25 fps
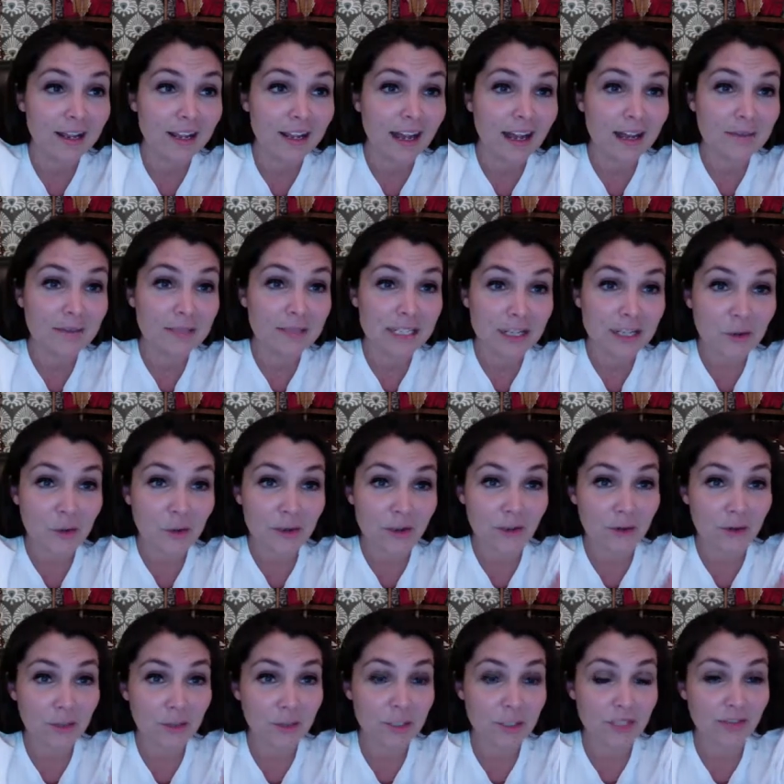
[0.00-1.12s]
decoy for
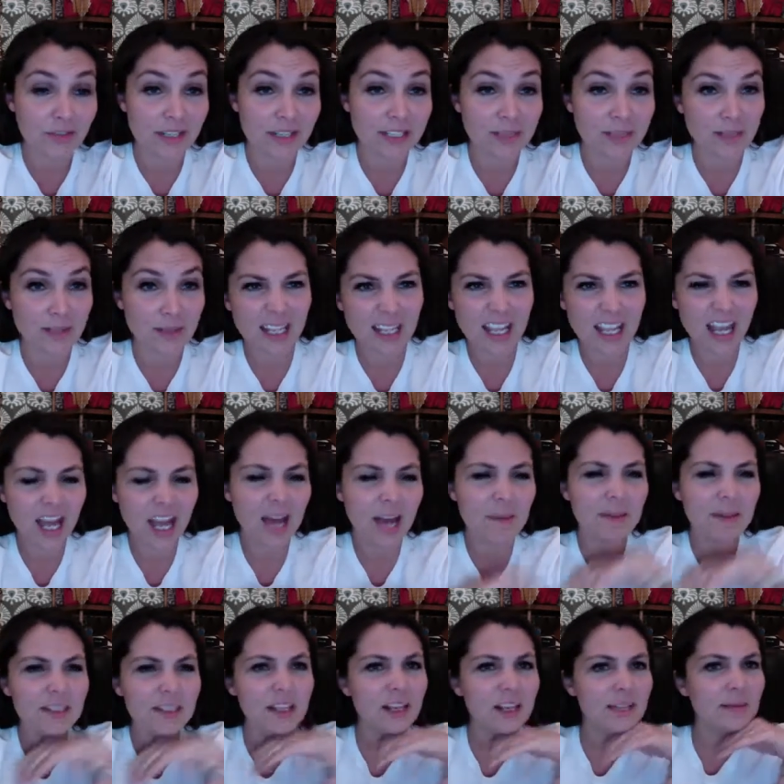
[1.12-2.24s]
most of us to be like, yeah, I'm
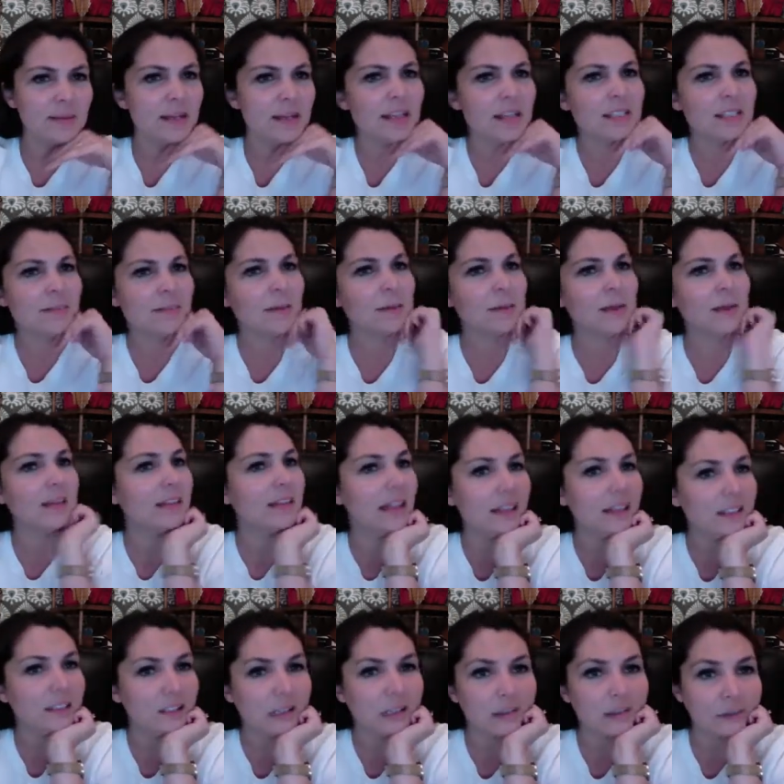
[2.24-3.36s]
going to talk to my husband about that.
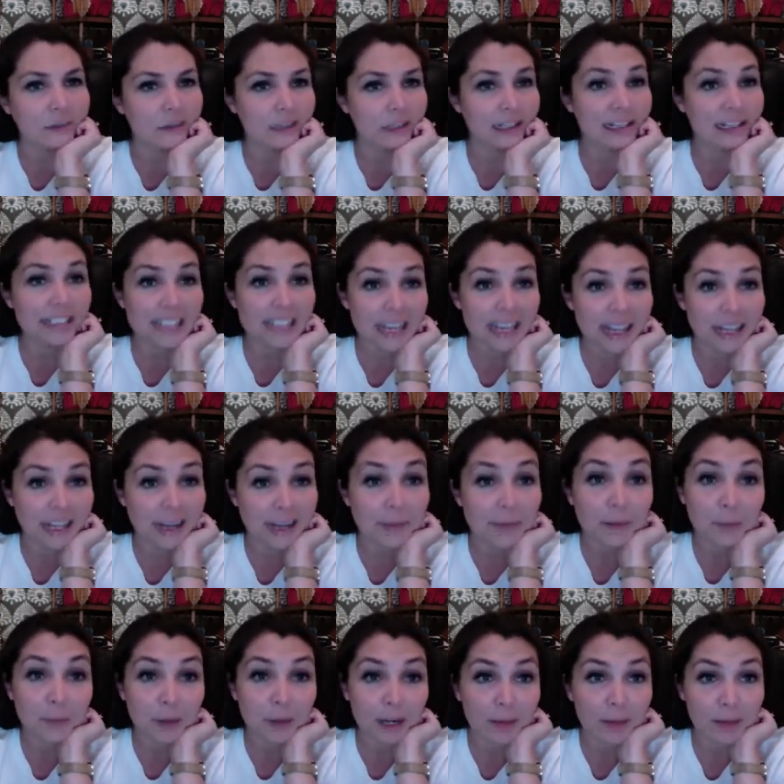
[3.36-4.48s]
Really, it's kind of like, I want
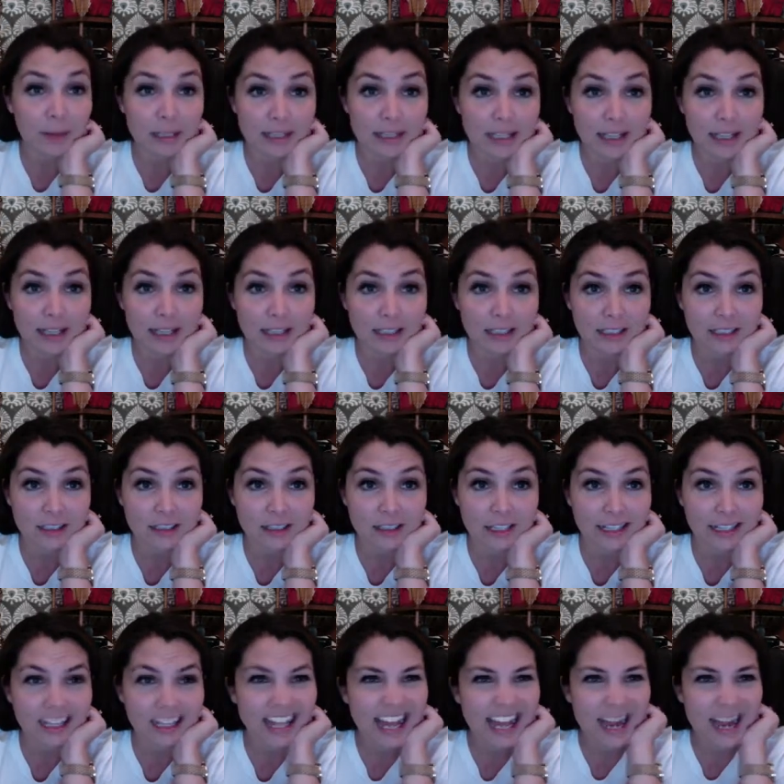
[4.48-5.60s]
to pray about that. And then you're like,
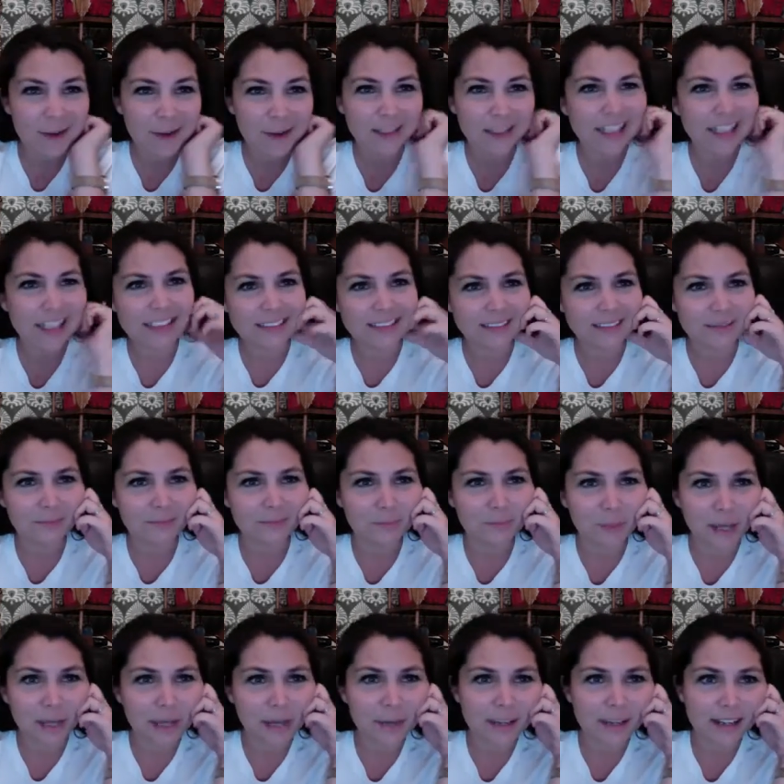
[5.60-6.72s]
really didn't
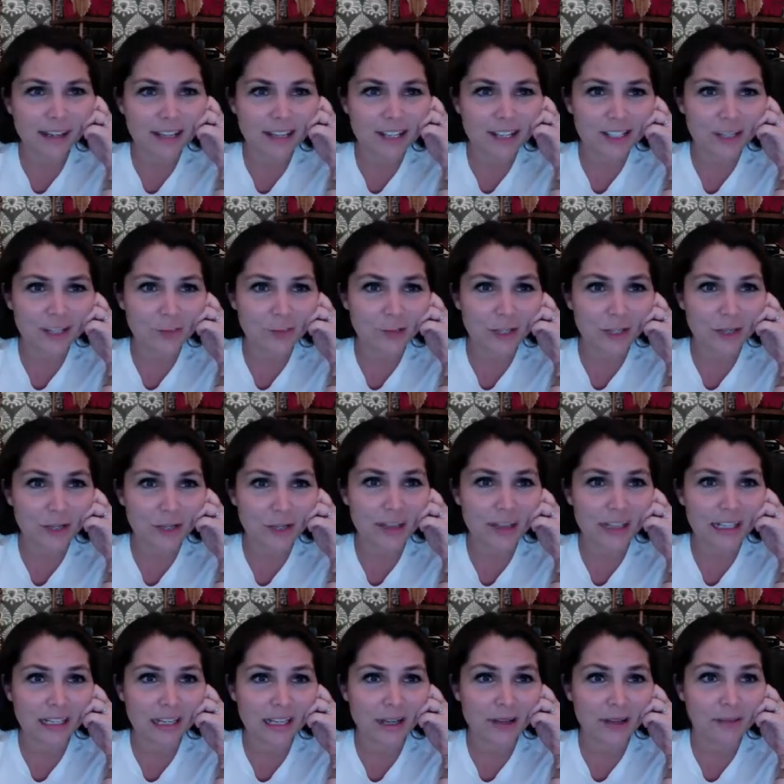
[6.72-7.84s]
pray about it. I just didn't want you to
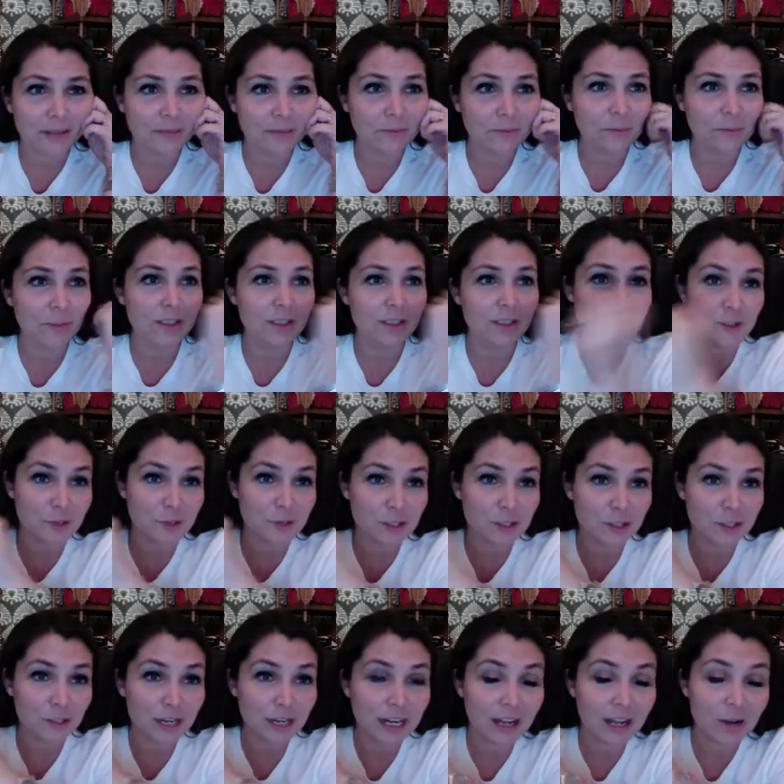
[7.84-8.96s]
think I wasn't interested
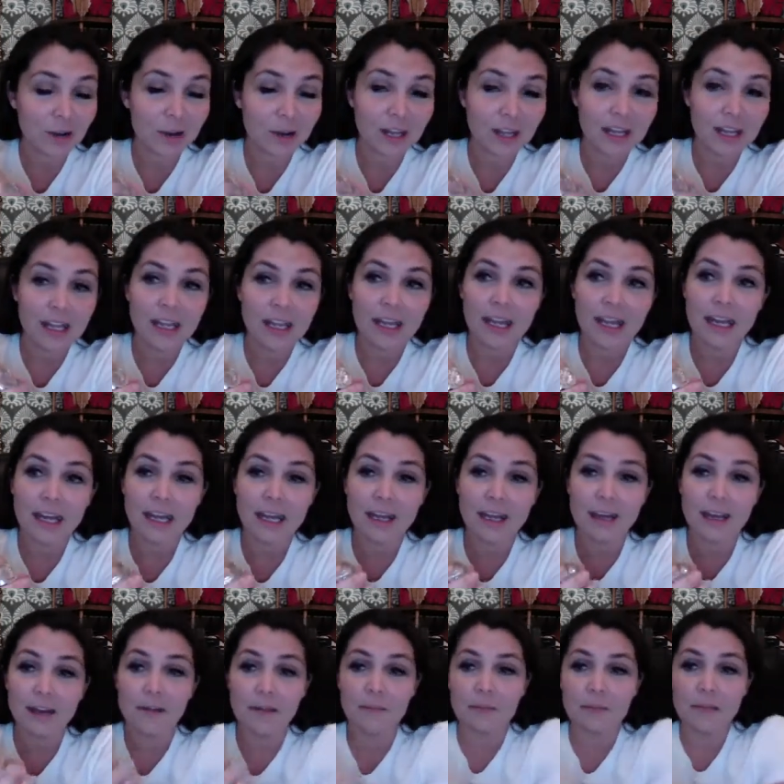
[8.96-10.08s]
right now.
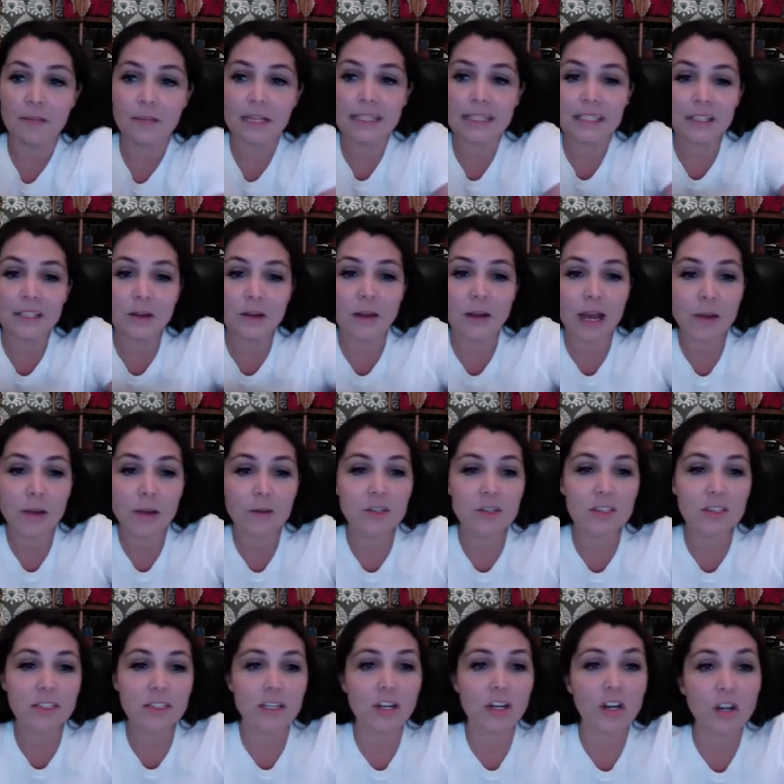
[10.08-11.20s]
And so I would
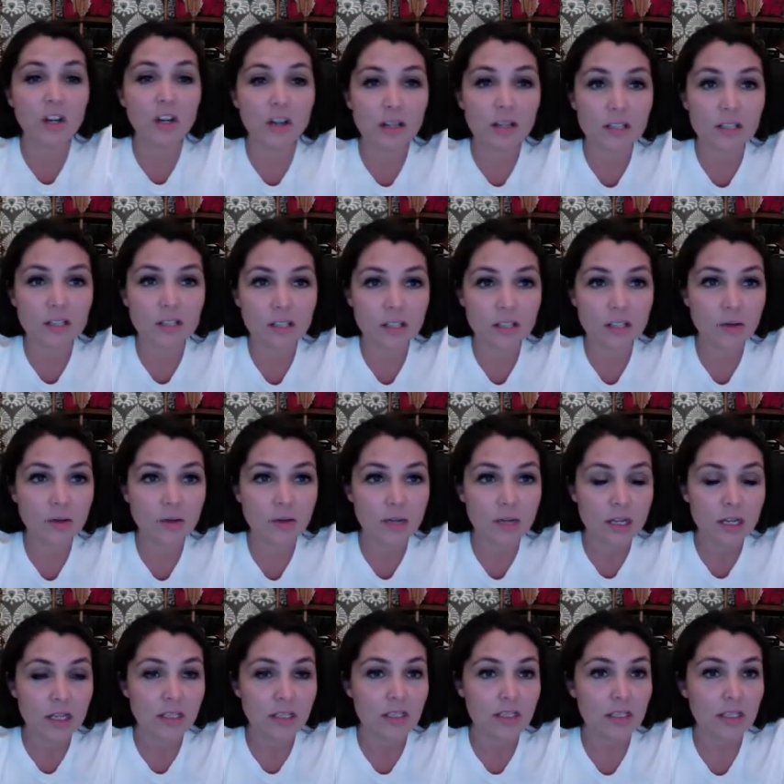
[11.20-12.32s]
just encourage you
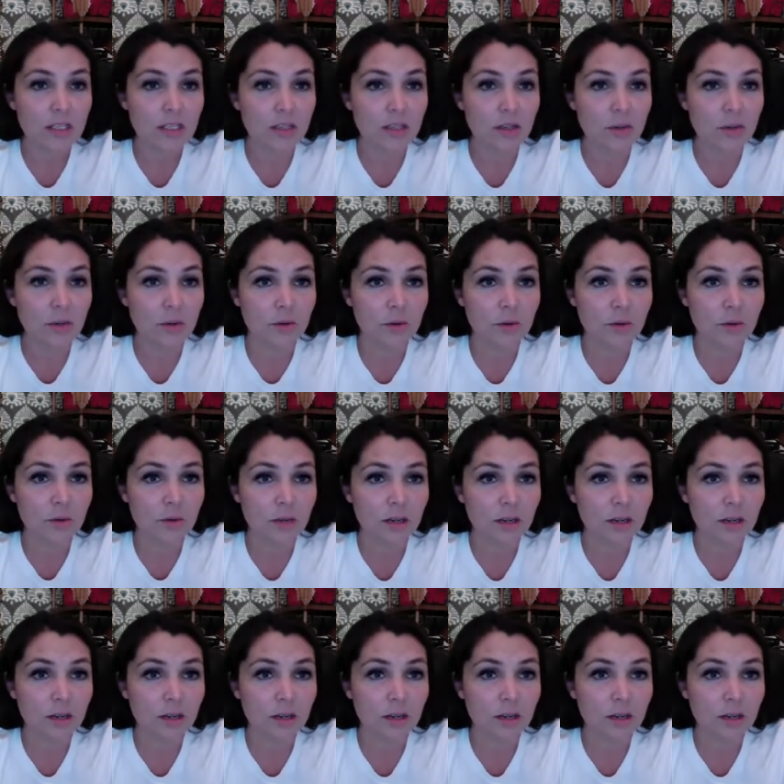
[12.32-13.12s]
to